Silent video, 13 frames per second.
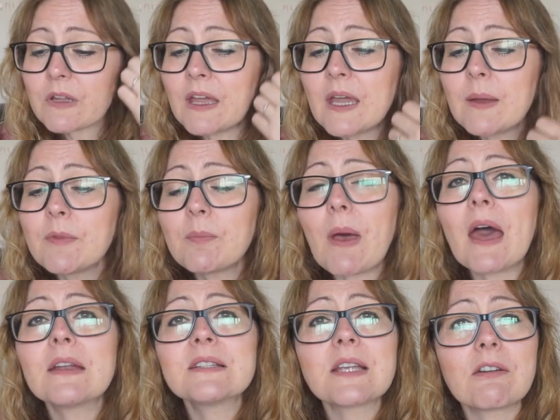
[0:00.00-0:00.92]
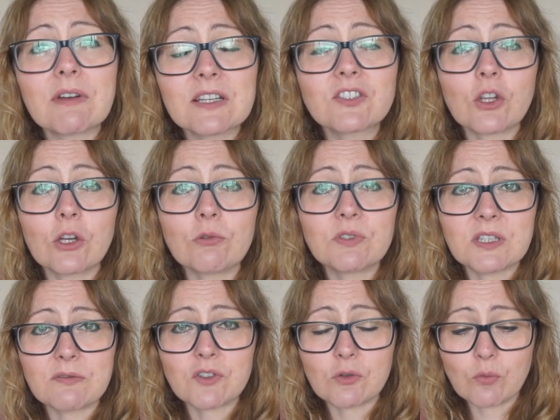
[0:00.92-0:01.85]
And the patterns are
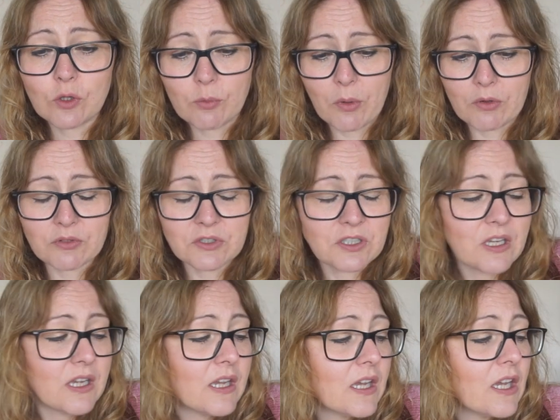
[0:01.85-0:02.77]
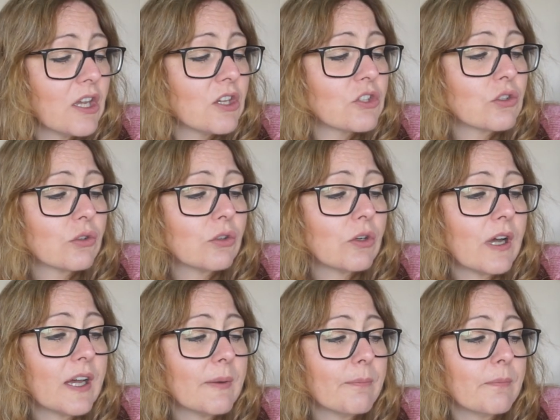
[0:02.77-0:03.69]
exclusive to Woolbox. So
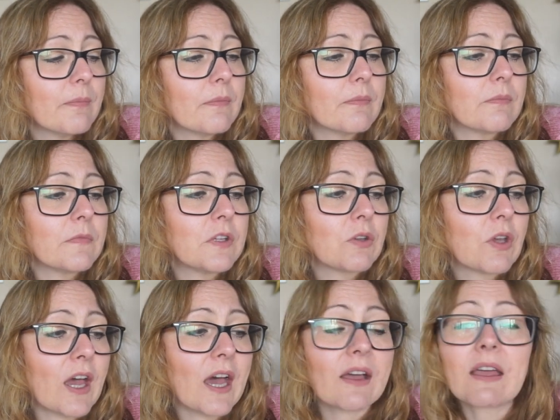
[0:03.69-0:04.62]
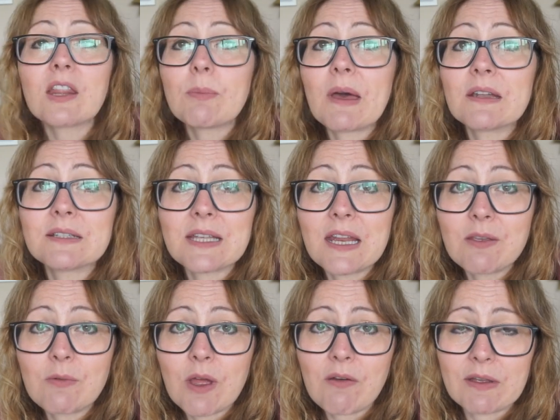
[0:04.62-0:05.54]
um, you can't get the patterns
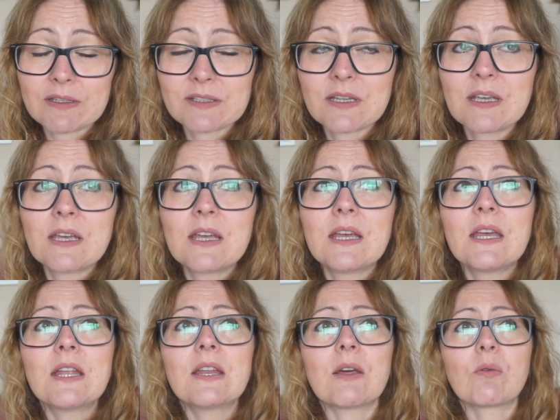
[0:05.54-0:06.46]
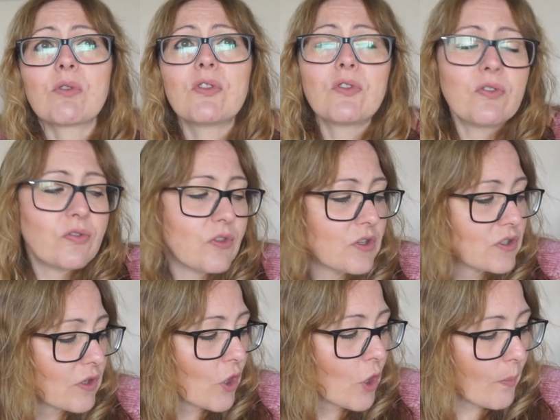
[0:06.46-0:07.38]
anywhere else. Now,
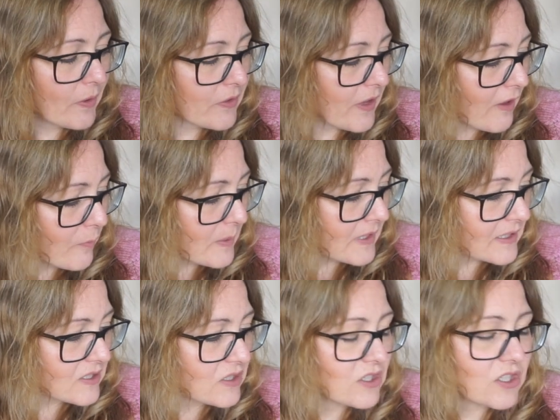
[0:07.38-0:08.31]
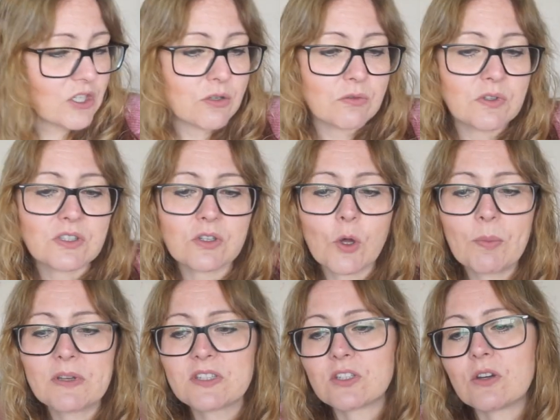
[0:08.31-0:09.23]
there's a couple that I've been asked to do, there's a
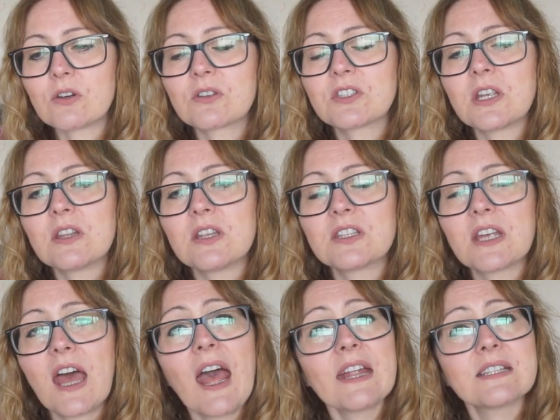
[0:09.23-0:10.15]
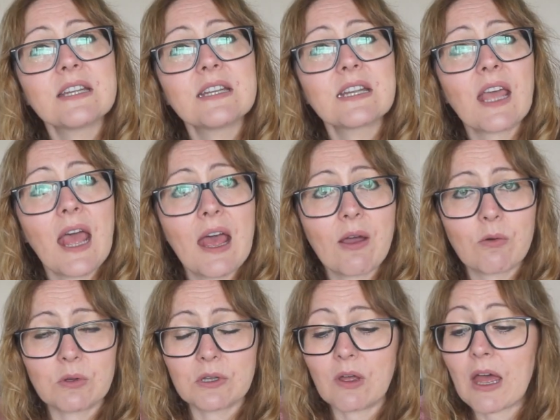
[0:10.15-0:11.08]
couple of socks and there's a hat and a
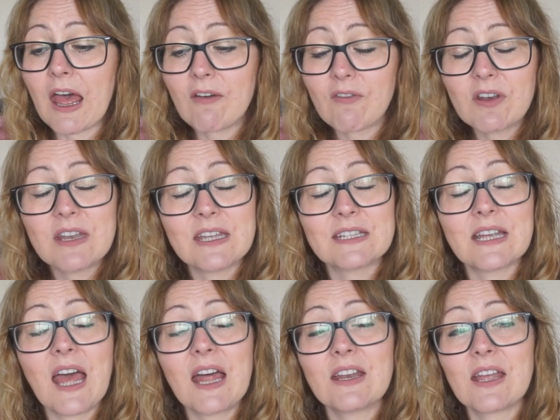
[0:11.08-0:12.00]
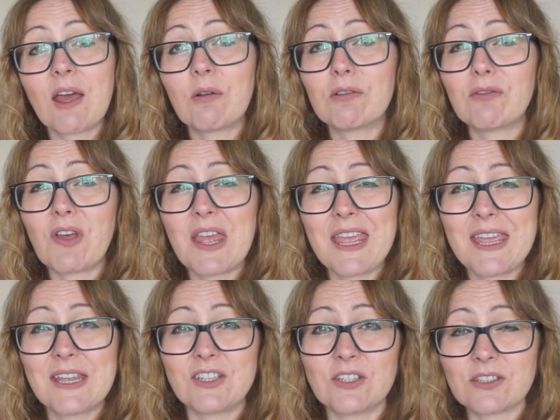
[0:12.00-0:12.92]
cowl. I haven't knitted a hat and a cowl for
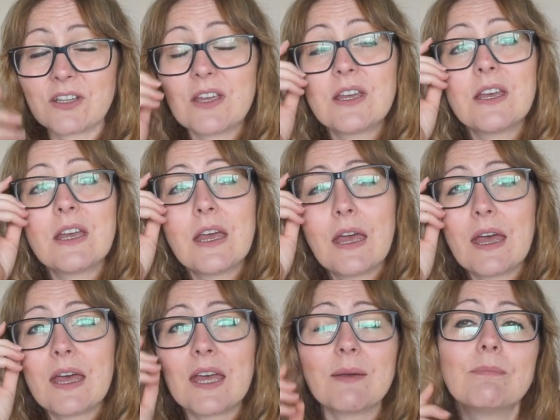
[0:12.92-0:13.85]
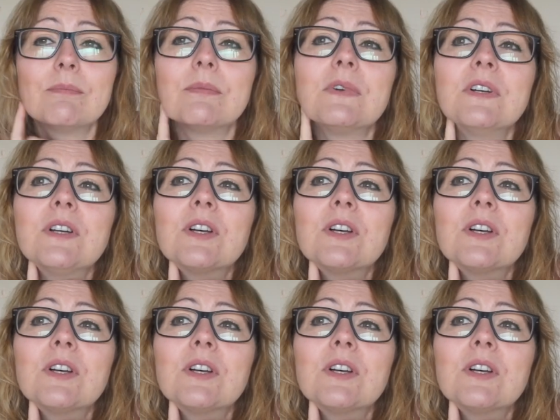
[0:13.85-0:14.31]
ages. Um,